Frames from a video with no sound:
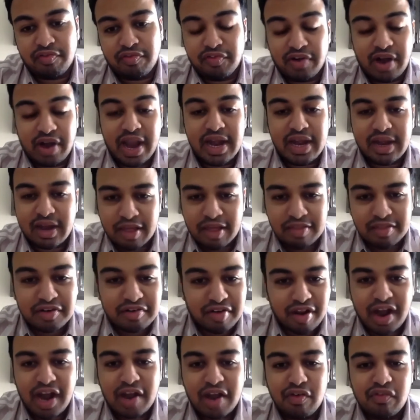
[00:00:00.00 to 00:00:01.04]
flight, as in
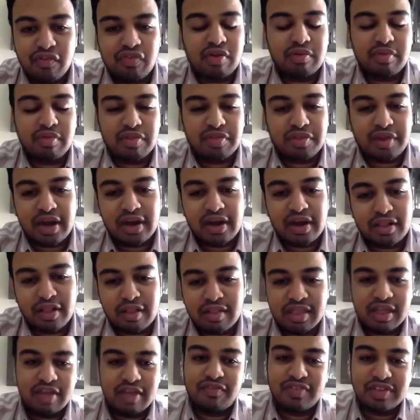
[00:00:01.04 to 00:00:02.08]
run away from the threat.
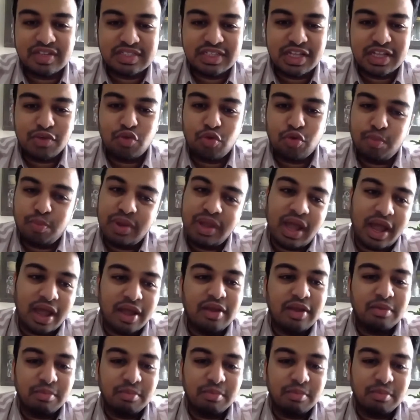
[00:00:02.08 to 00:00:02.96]
The safest thing would be